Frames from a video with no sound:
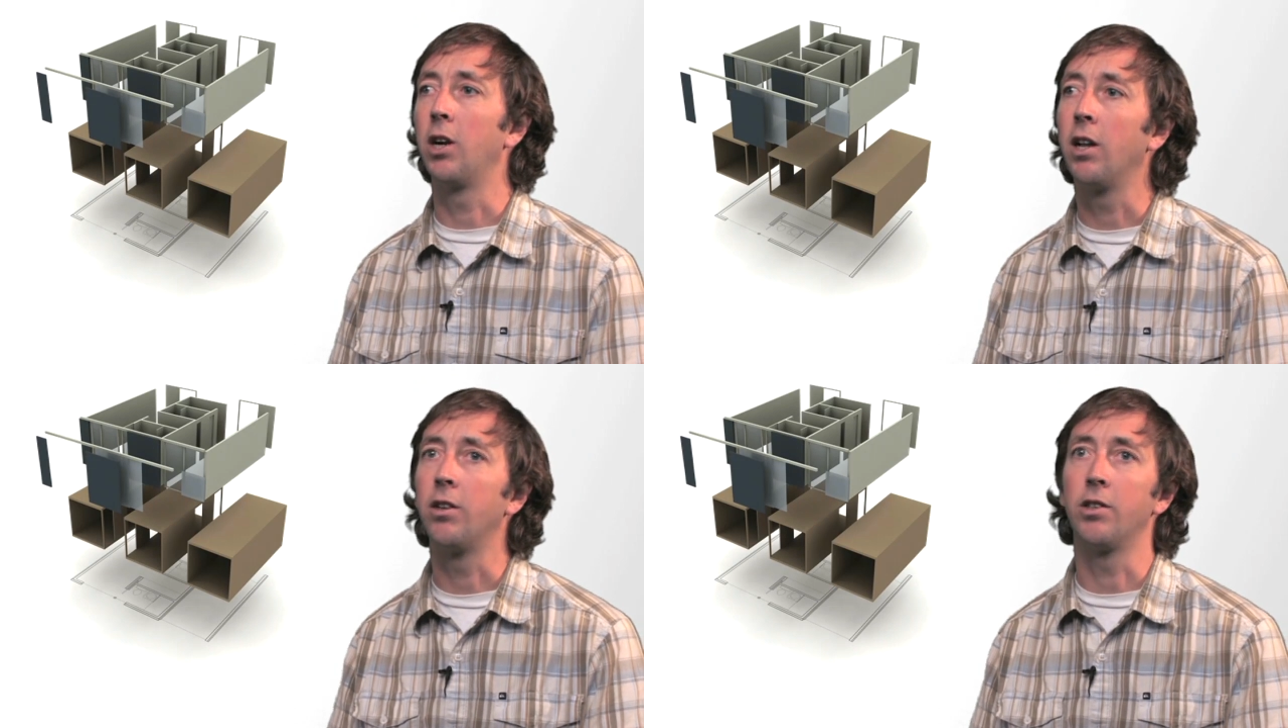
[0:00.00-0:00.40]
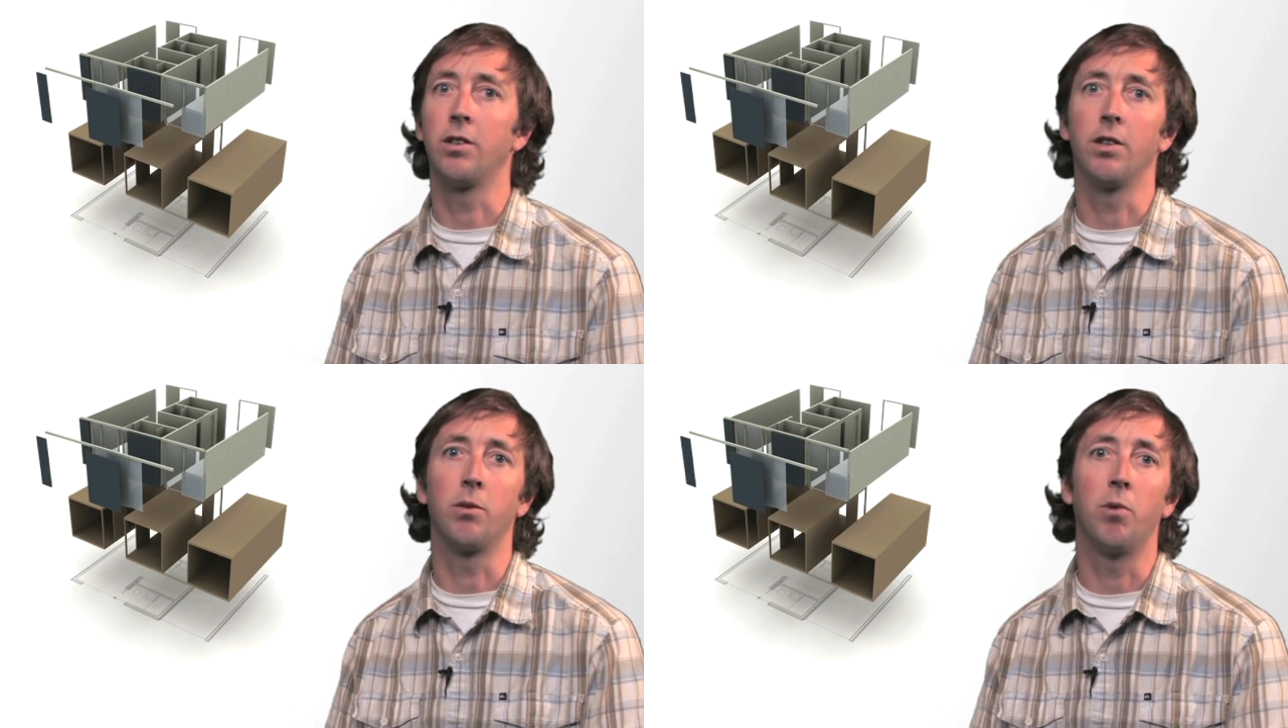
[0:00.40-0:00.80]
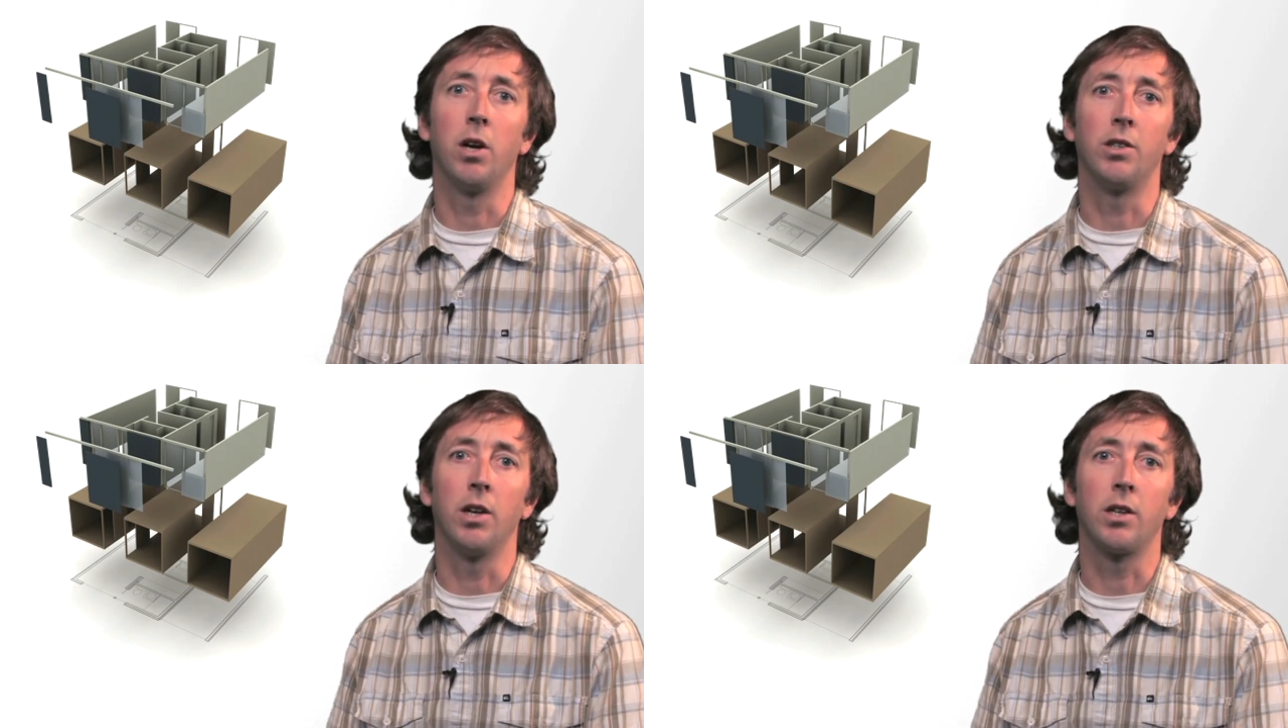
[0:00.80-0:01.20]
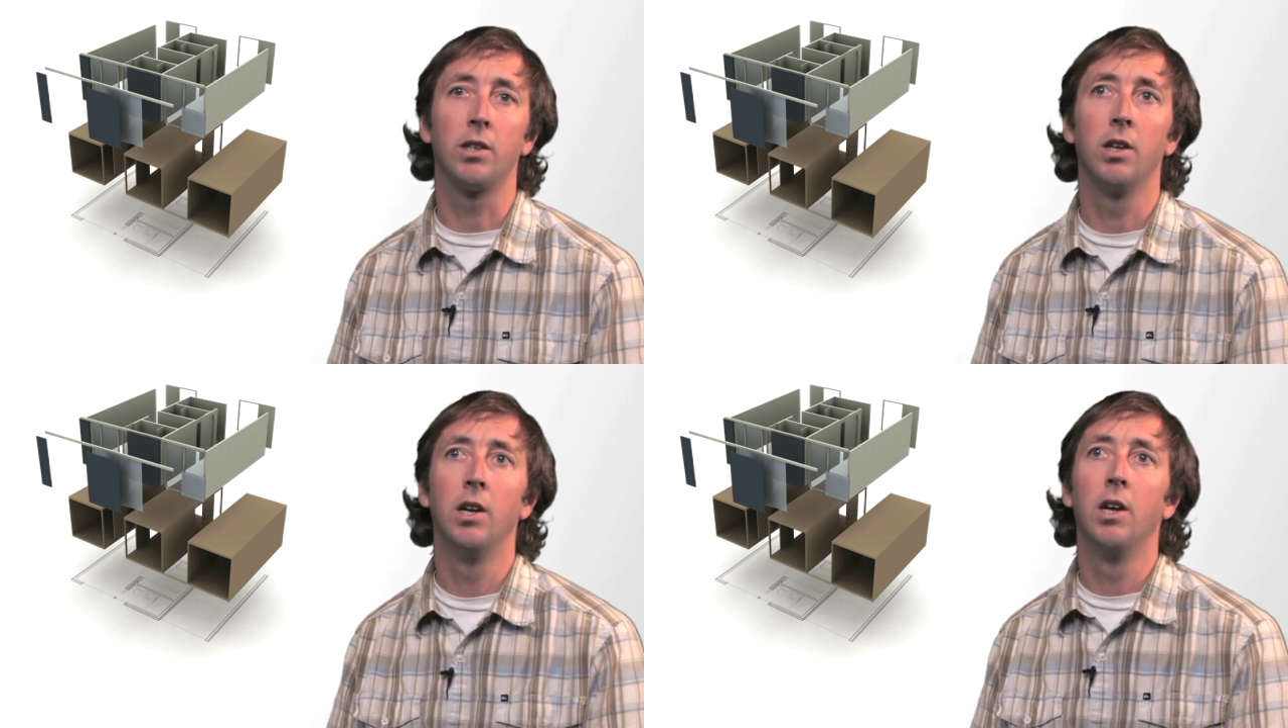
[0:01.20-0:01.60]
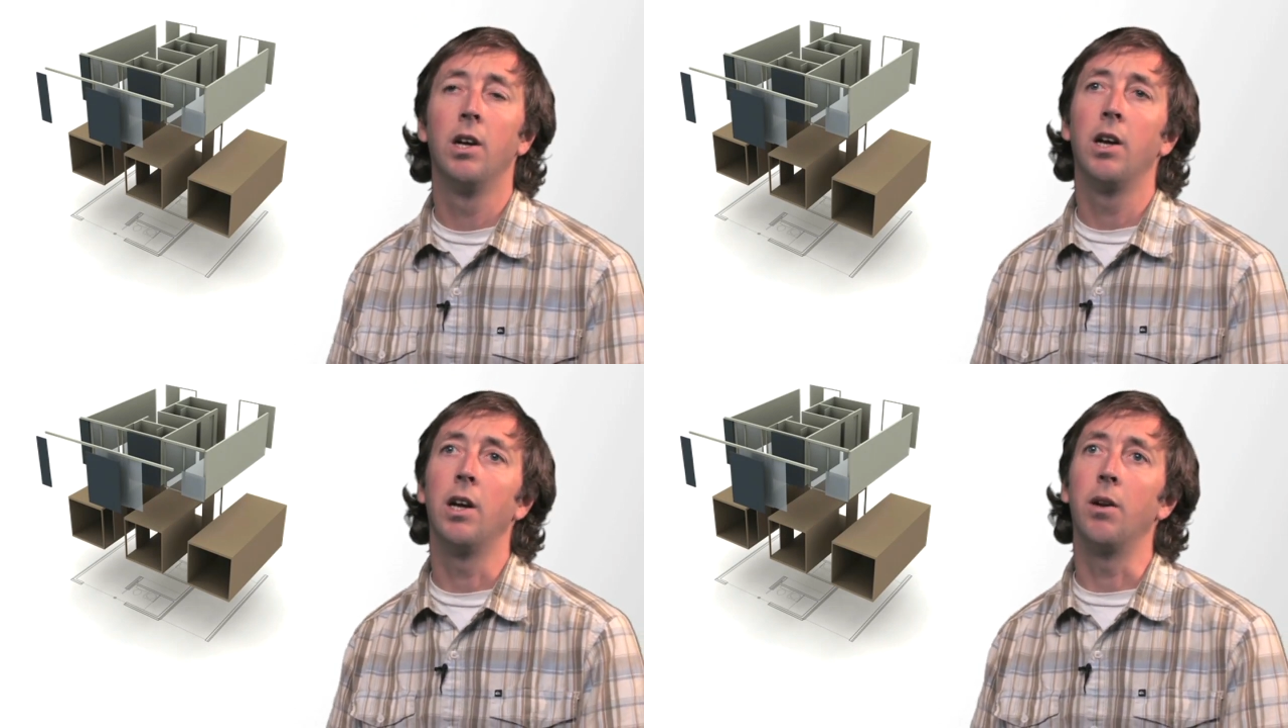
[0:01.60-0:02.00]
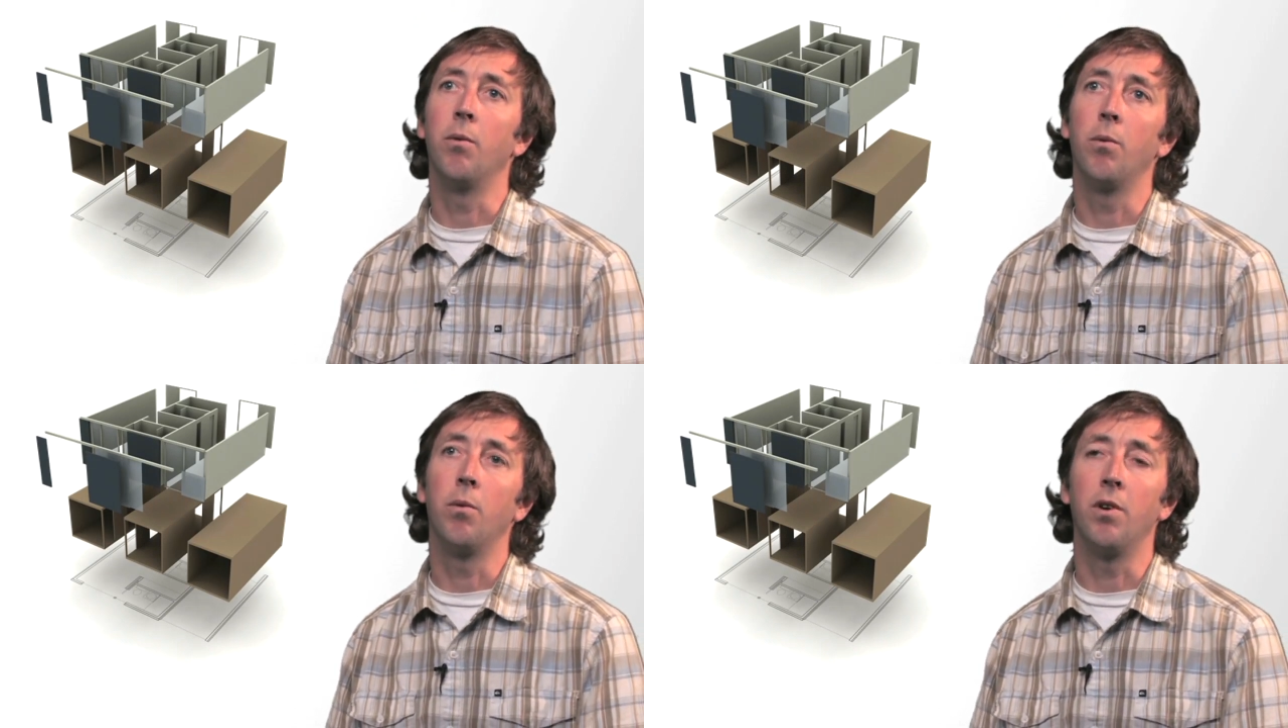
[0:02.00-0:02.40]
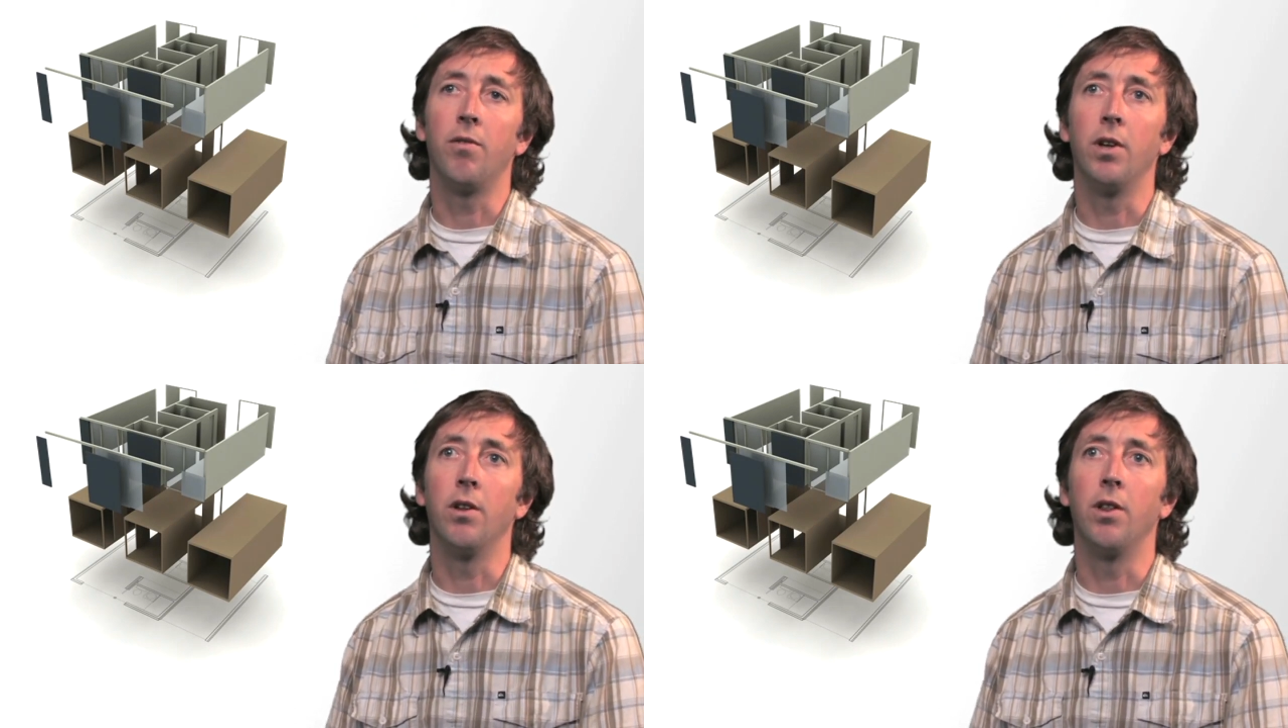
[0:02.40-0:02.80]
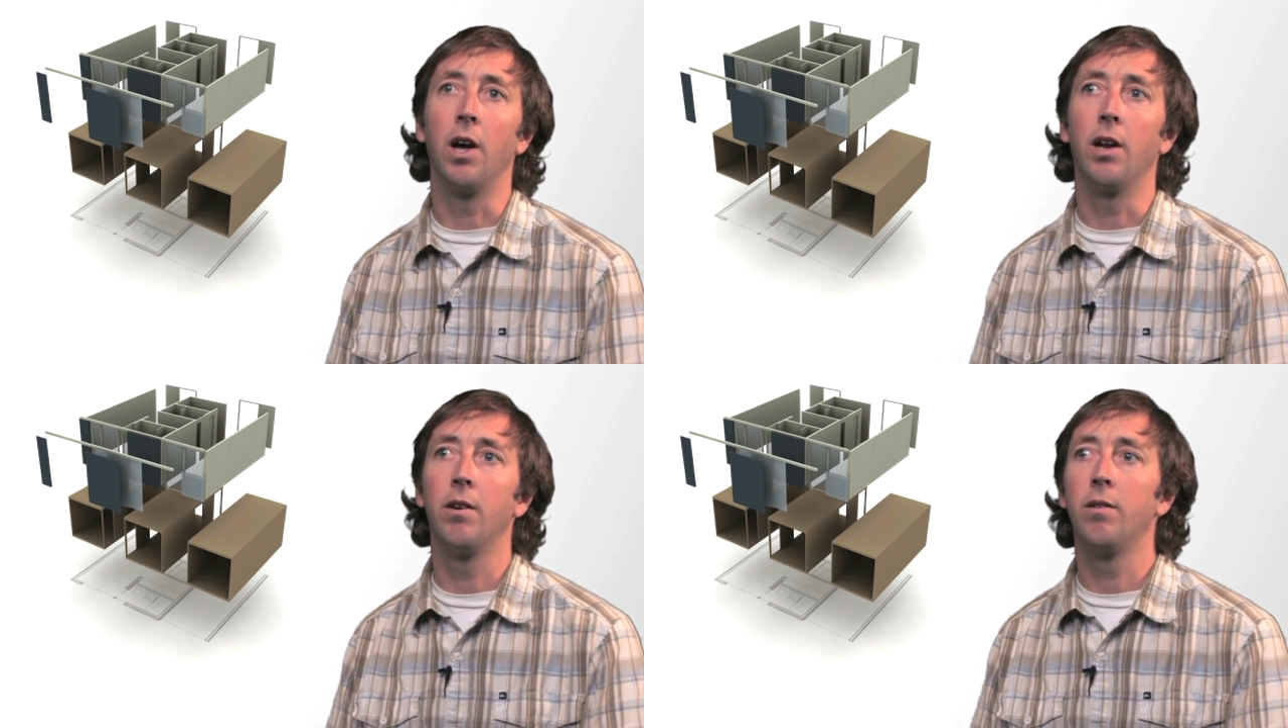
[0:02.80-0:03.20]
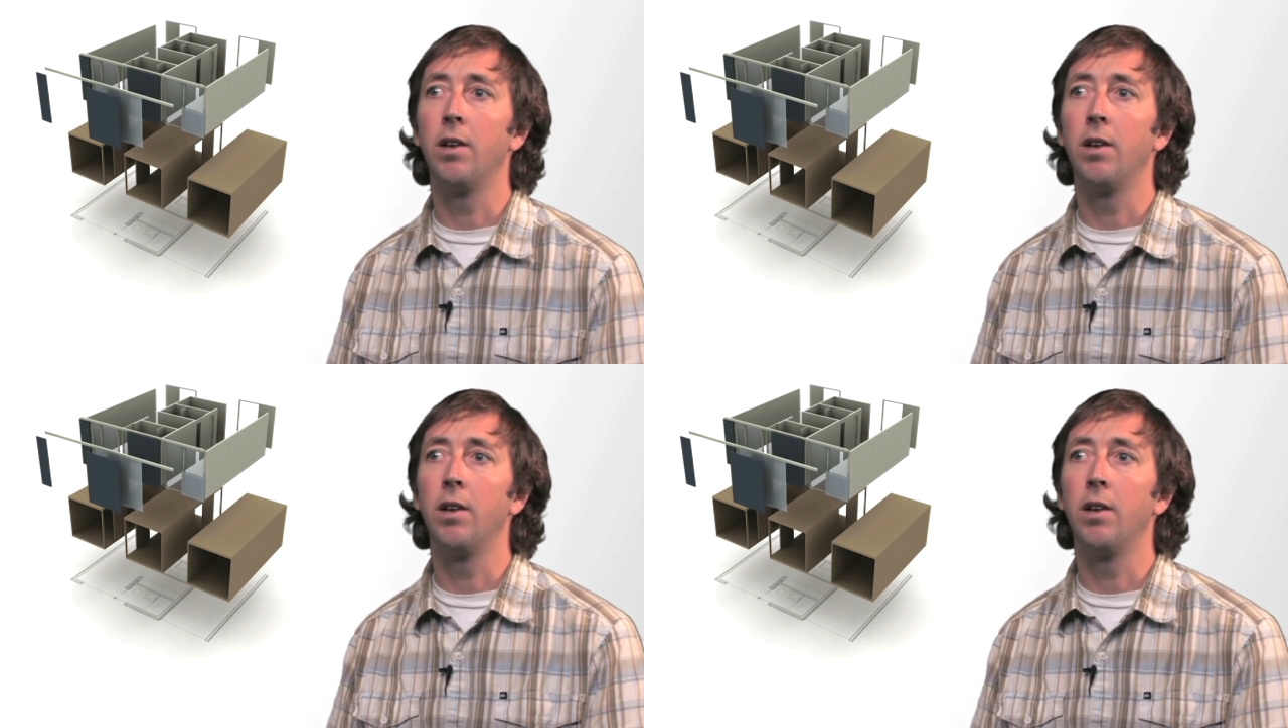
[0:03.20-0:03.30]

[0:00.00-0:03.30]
challenges of this project, and we feel that